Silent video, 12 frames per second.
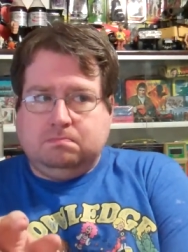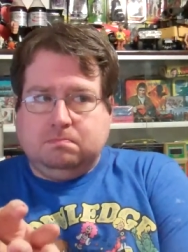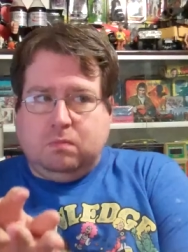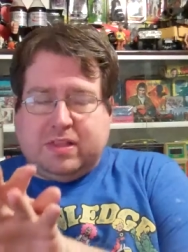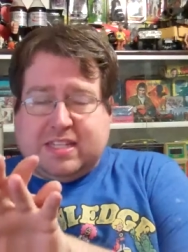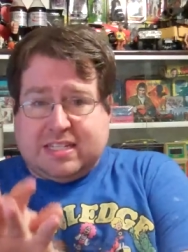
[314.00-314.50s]

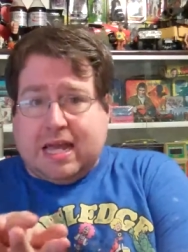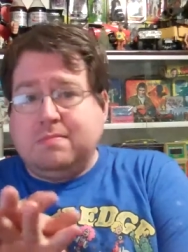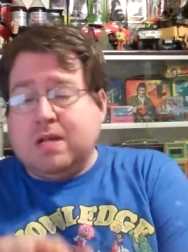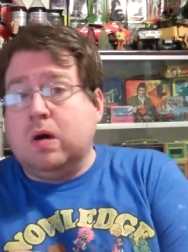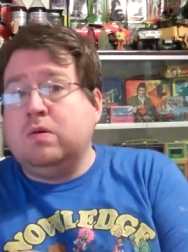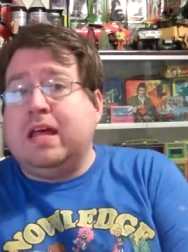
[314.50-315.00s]
with the same
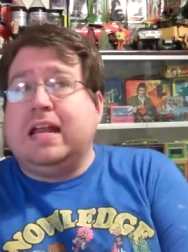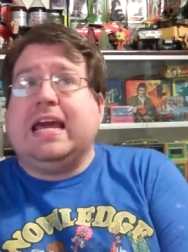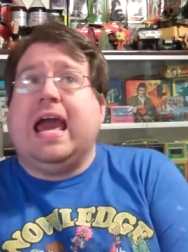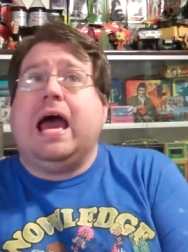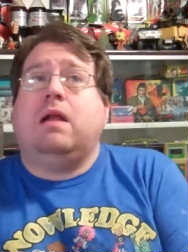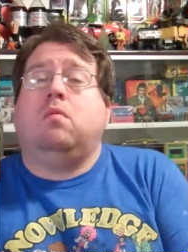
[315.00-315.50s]
tone that he
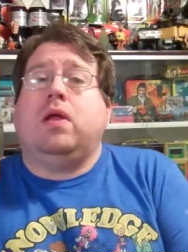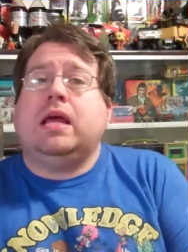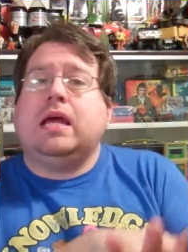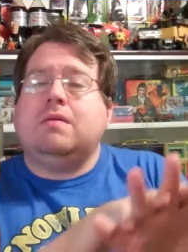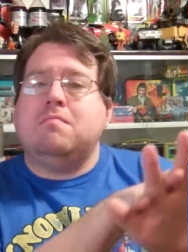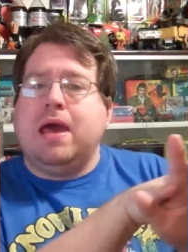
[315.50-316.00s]
had when
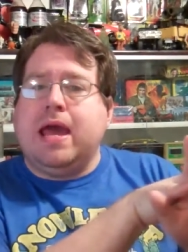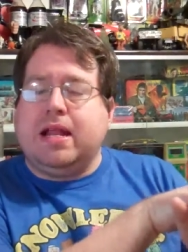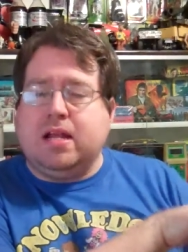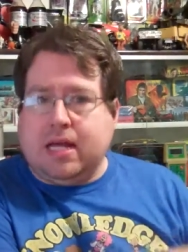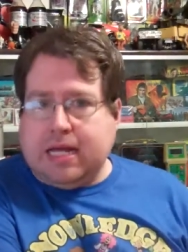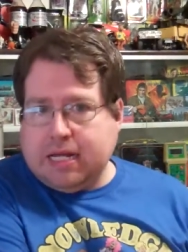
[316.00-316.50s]
he
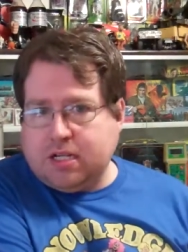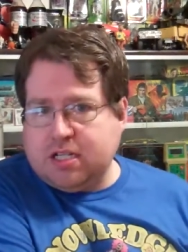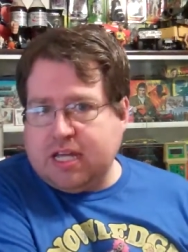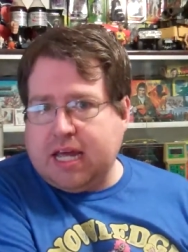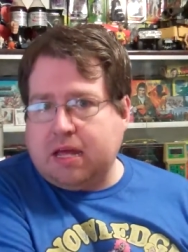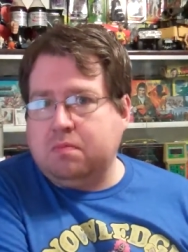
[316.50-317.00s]
made
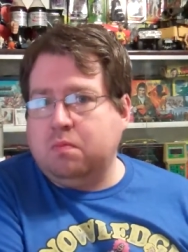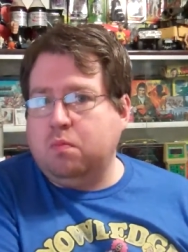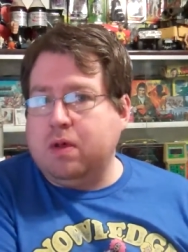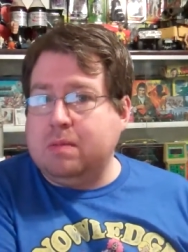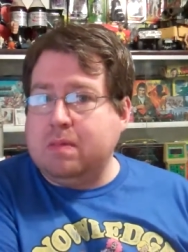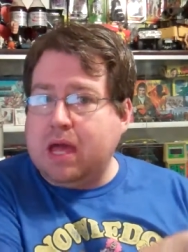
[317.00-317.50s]
E.T.,
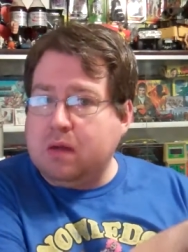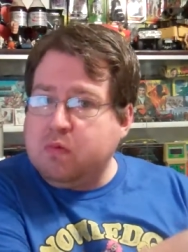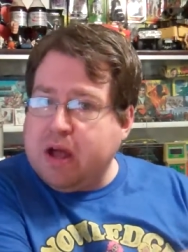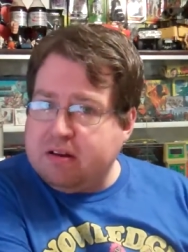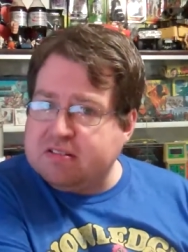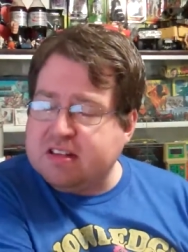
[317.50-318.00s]
when he made
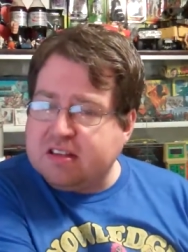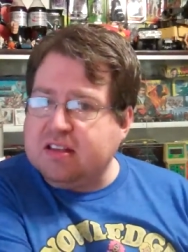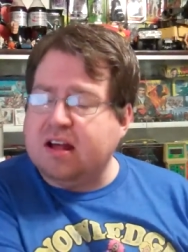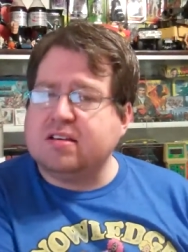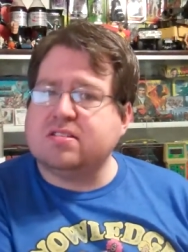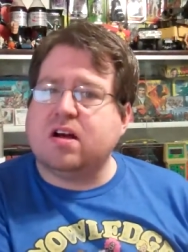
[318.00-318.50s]
Raiders of the
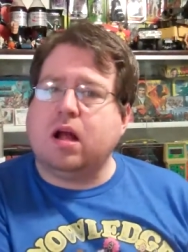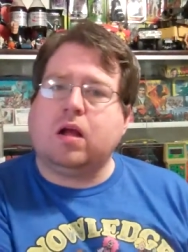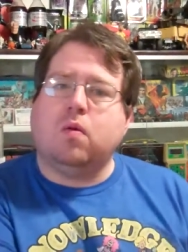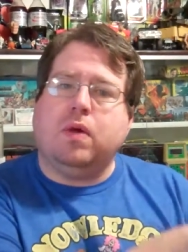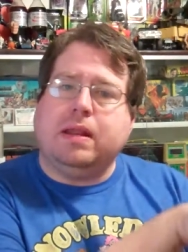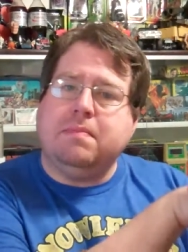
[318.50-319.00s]
Lost Ark,
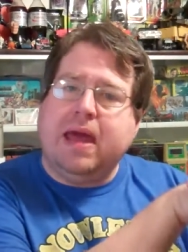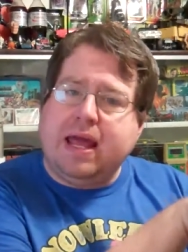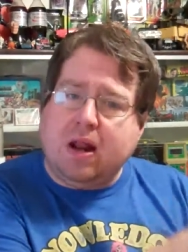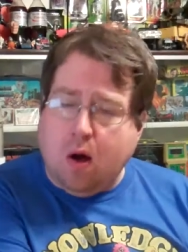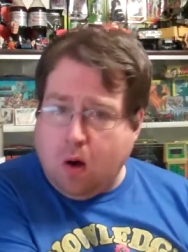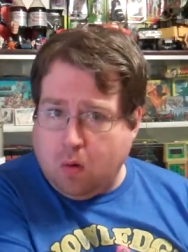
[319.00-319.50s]
when he
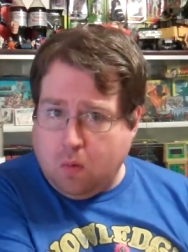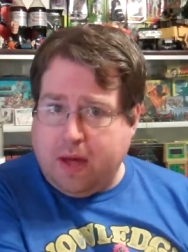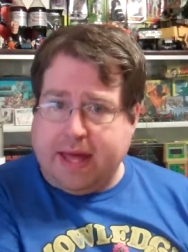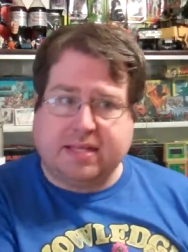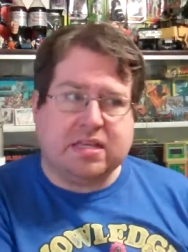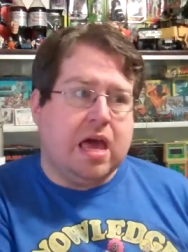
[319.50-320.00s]
made
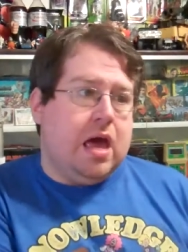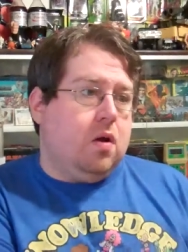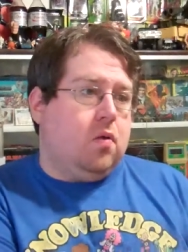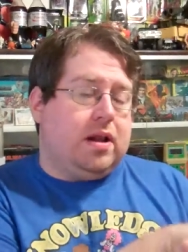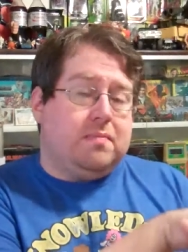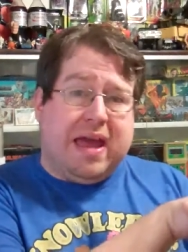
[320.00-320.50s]
Always,
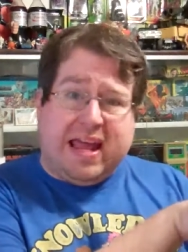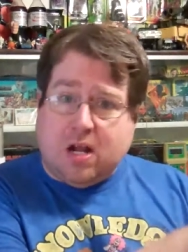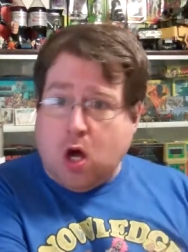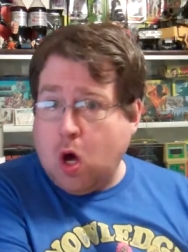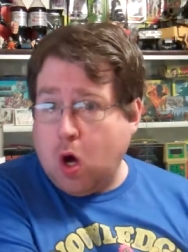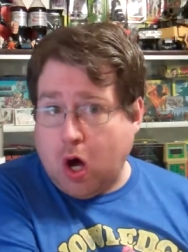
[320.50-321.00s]
when he made
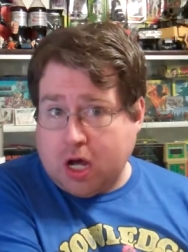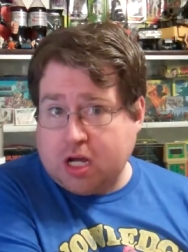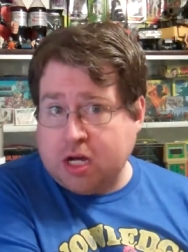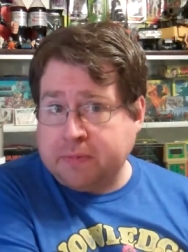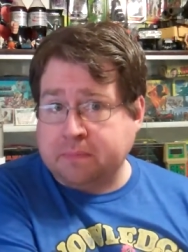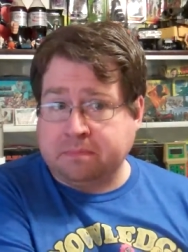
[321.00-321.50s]

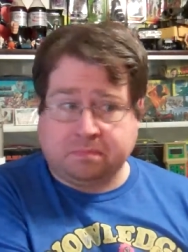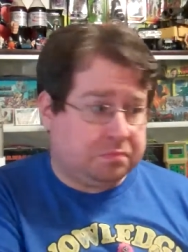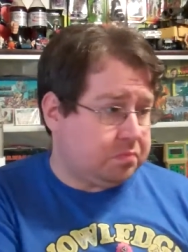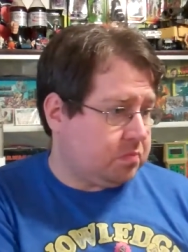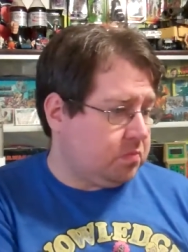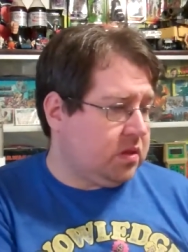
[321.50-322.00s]
Hook
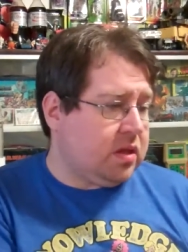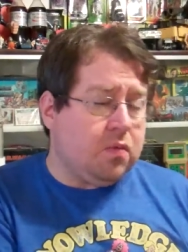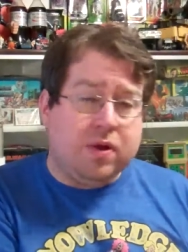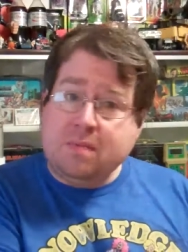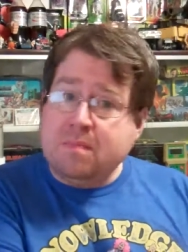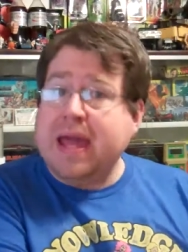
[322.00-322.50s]

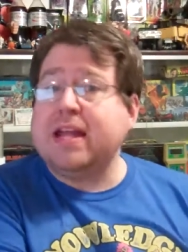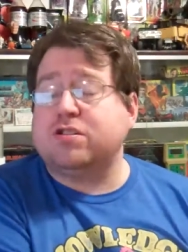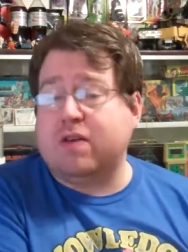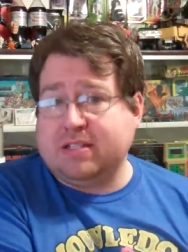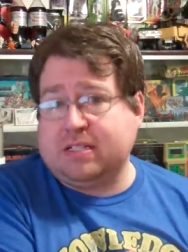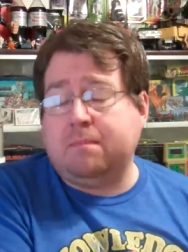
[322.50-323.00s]
when he made
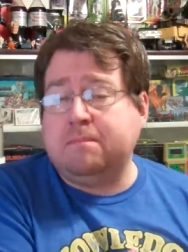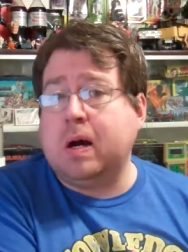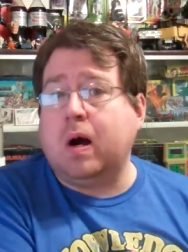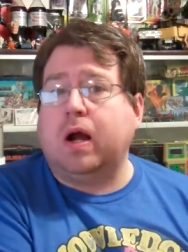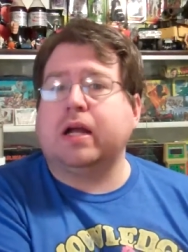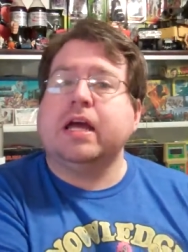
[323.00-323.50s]
Jurassic
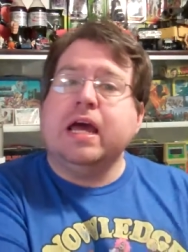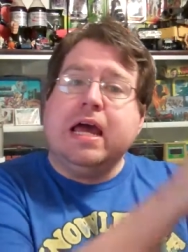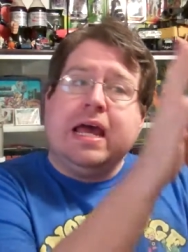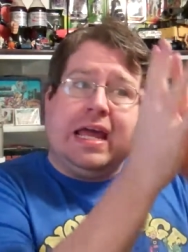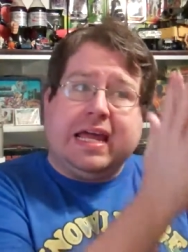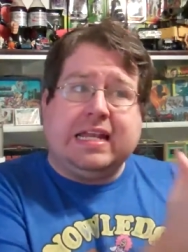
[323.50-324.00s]
Park,
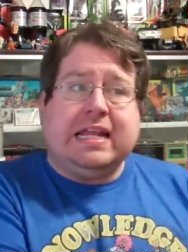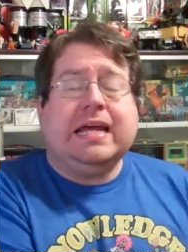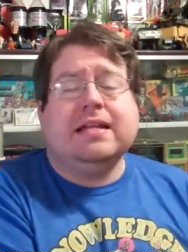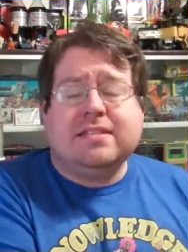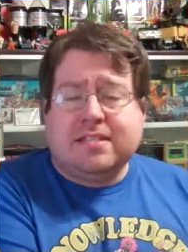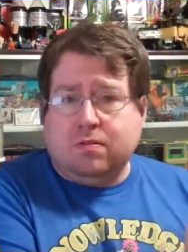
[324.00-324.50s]
he
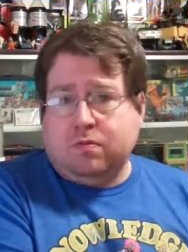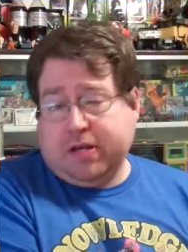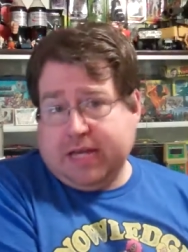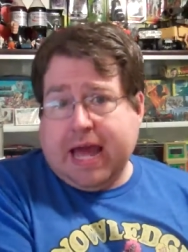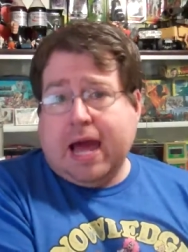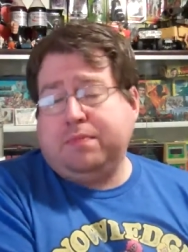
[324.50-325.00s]
needs to
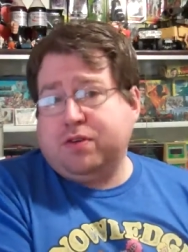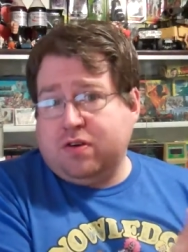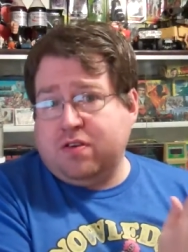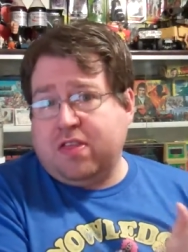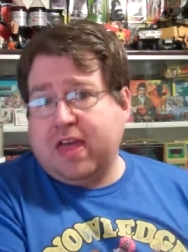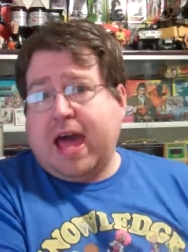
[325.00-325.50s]

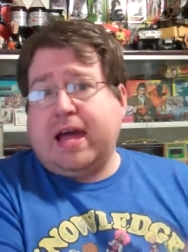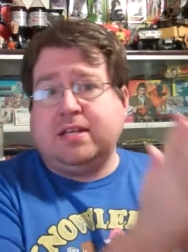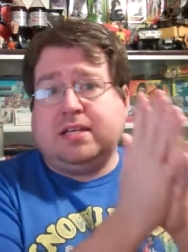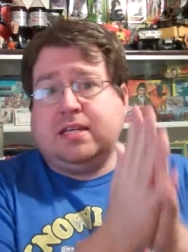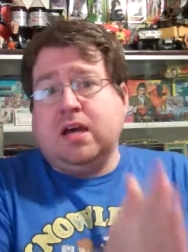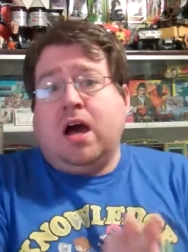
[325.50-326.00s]
recapture that
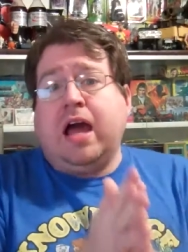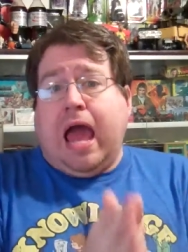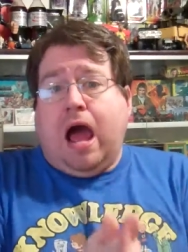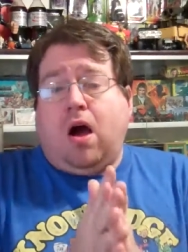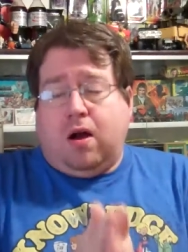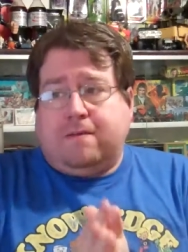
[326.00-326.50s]
young at
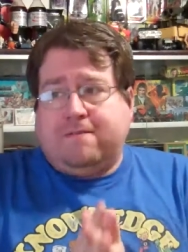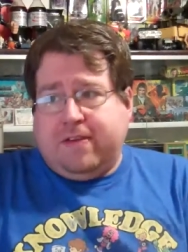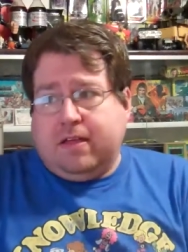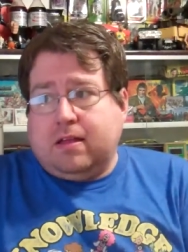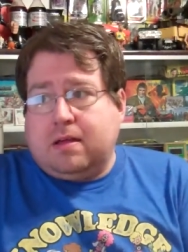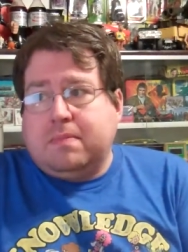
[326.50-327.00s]
heart
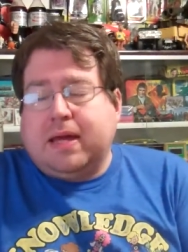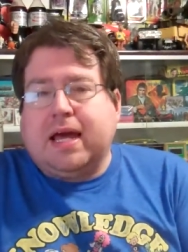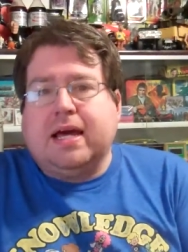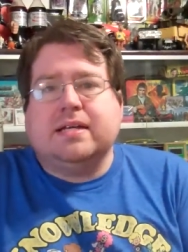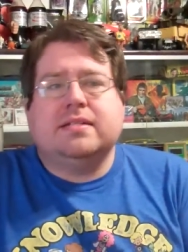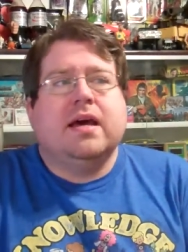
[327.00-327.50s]
feeling
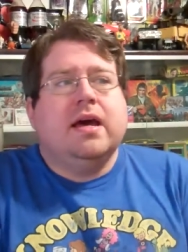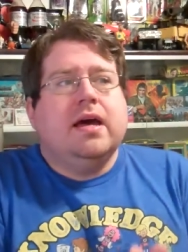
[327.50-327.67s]
because